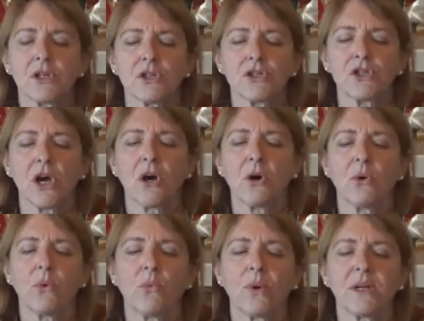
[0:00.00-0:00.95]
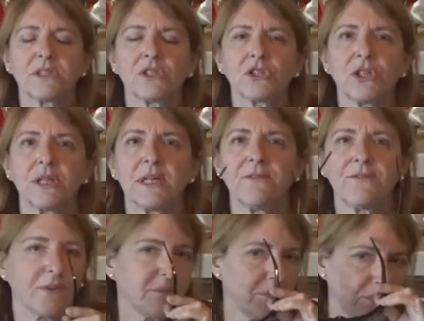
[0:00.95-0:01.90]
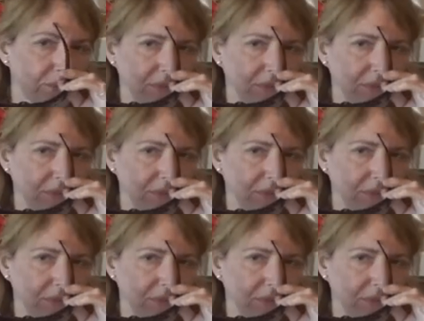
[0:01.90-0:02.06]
so what's good from